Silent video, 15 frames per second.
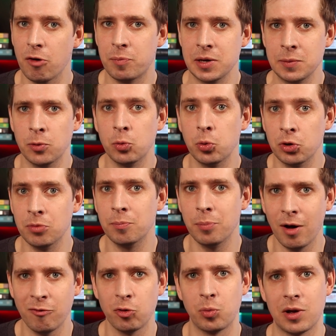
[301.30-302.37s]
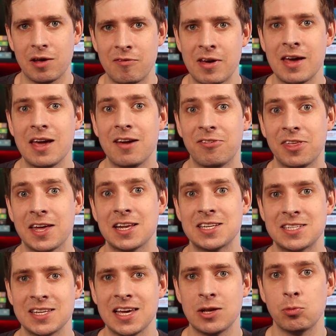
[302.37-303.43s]
of people wouldn't bother with if they had
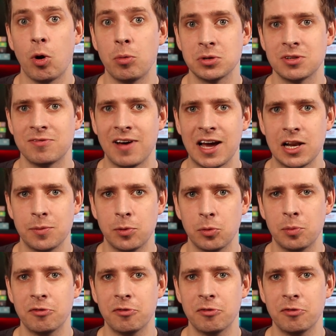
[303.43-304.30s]
seen what was available